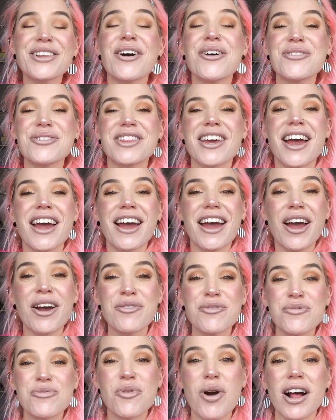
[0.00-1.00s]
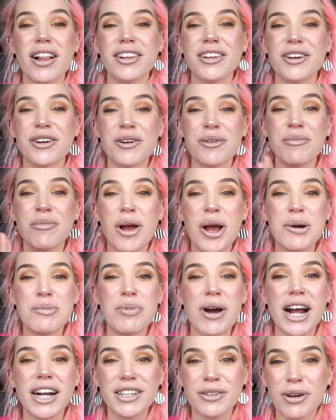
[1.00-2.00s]
Hello there and welcome
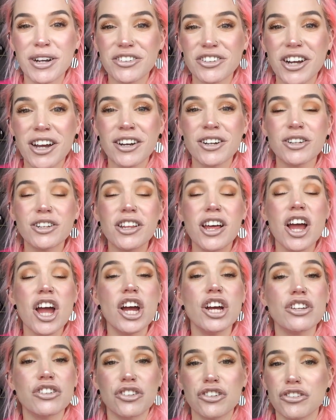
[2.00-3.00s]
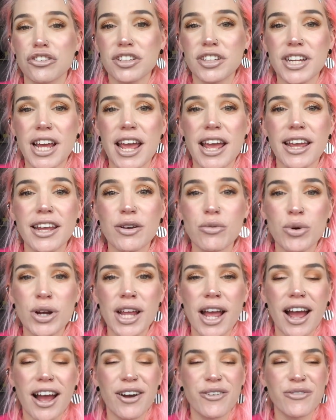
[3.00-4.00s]
back to my channel. So today
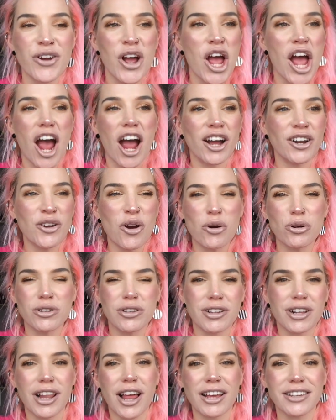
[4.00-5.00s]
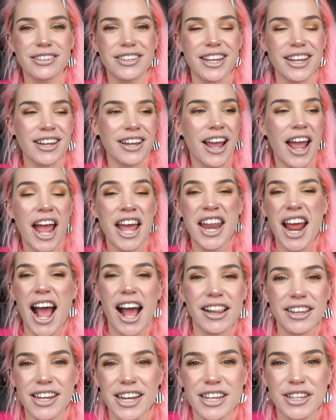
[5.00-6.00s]
we have an old classic, an
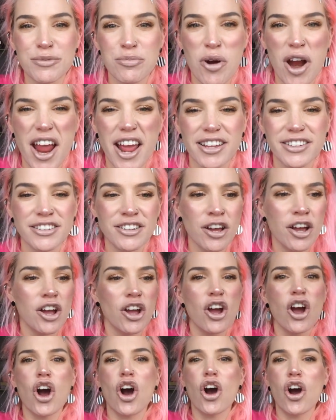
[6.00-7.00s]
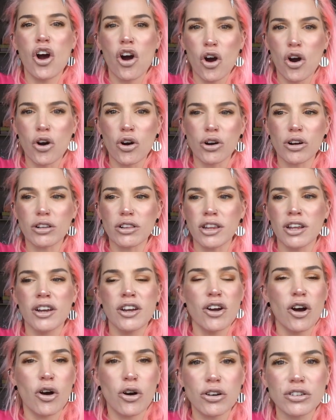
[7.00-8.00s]
AliExpress haul,
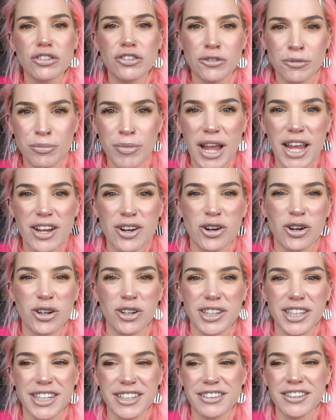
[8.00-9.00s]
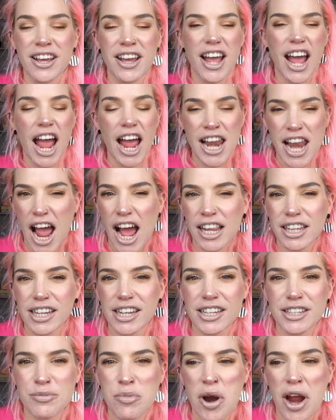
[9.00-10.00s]
or some may call it an
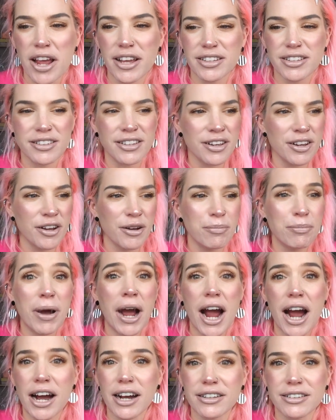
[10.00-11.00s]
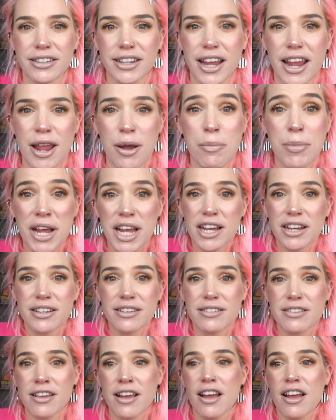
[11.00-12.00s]
AliExpress party,
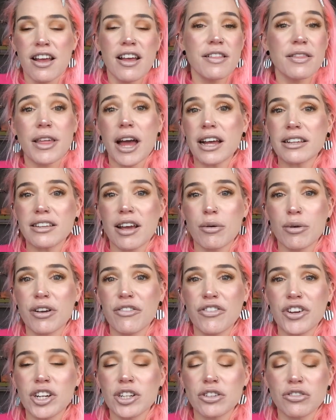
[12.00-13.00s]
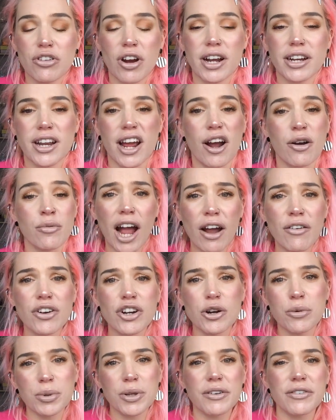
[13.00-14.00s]
because that's how it feels right now. I have
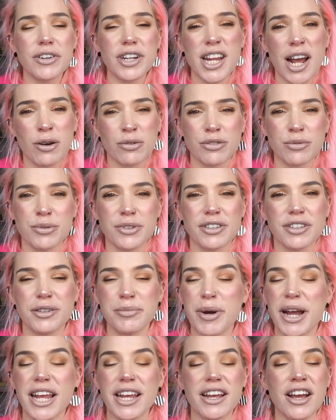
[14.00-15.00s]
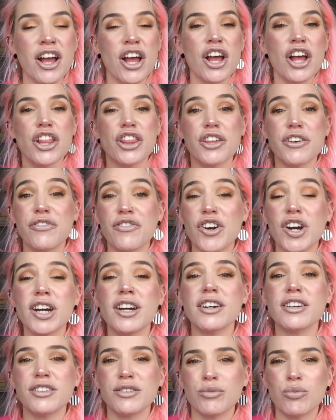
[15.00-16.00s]
a couple of announcements to make. The
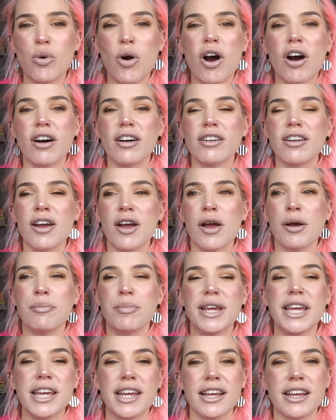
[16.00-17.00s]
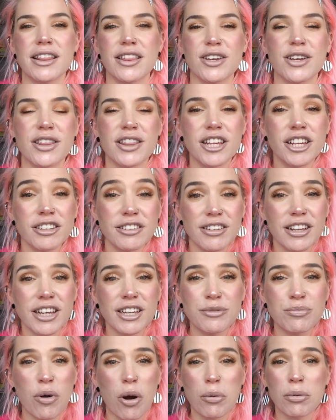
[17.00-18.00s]
first one being that this
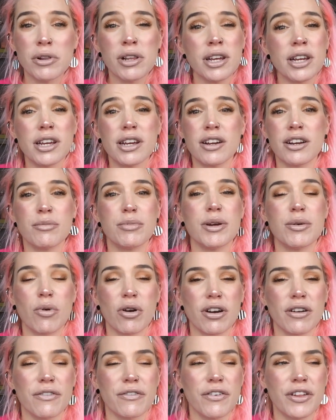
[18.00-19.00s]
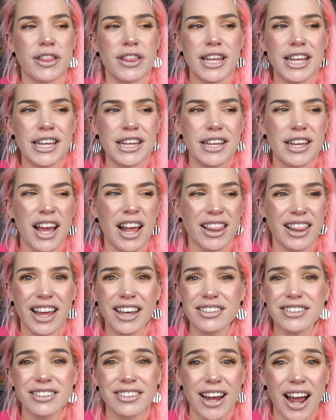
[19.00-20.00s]
is probably going to be one of the
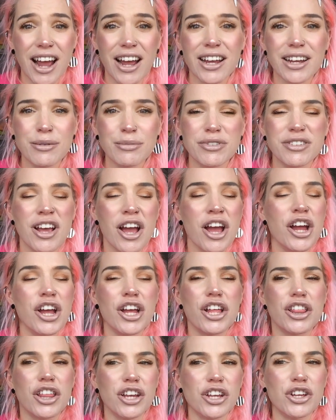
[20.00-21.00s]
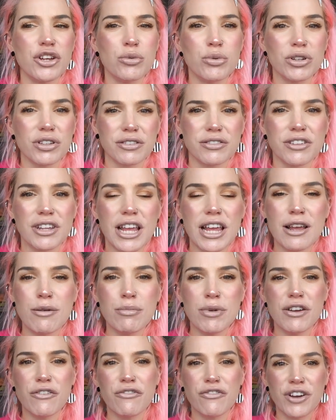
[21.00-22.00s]
last times that you will see
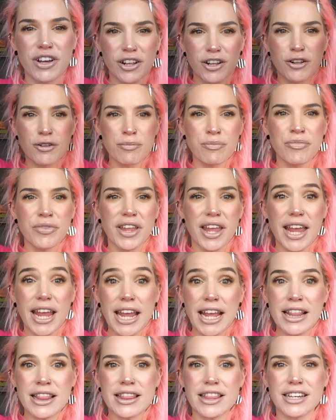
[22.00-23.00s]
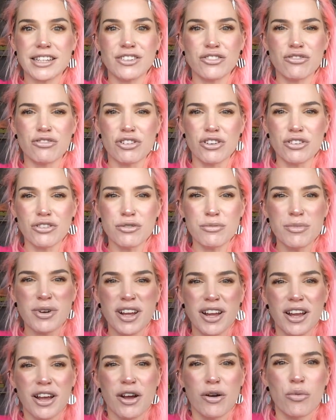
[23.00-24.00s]
me film in this room
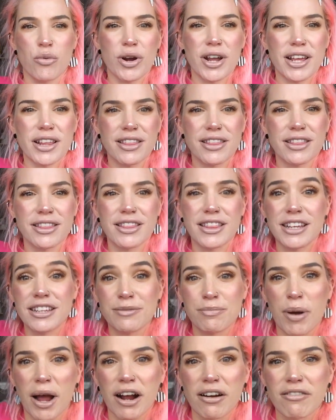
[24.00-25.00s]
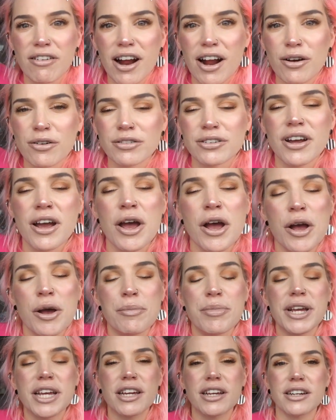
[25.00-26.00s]
with this background,
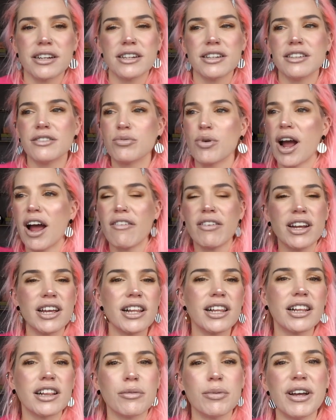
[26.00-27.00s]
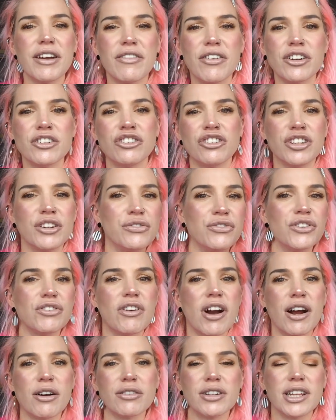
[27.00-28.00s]
because we're having a little bit of a
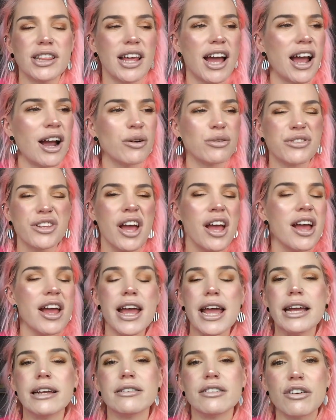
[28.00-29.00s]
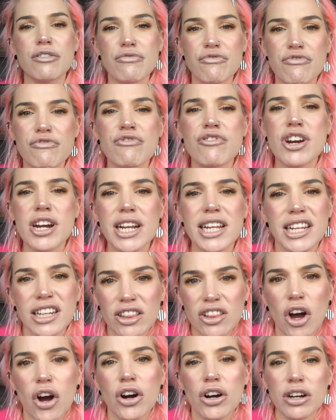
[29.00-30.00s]
shift around in the house. It's a really
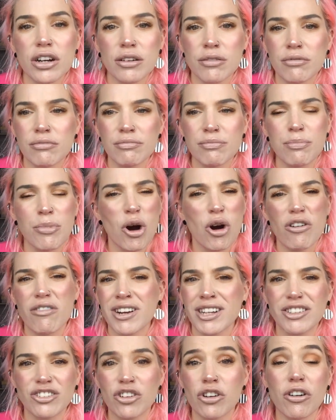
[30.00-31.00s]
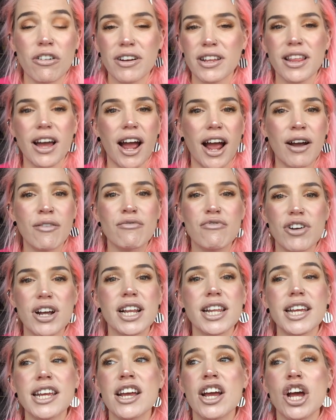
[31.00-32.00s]
long and boring story that I'm
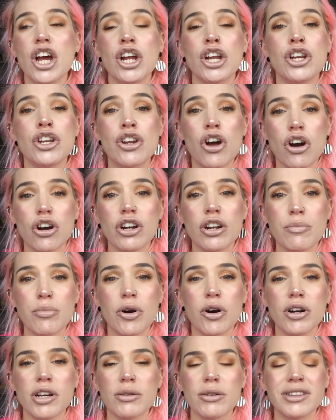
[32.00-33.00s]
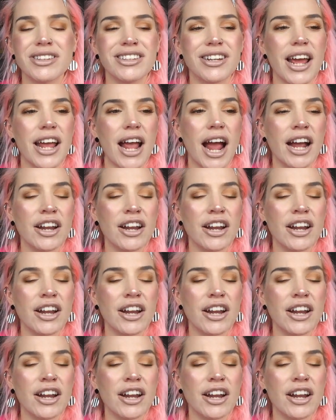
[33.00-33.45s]
really not going to bore you with today.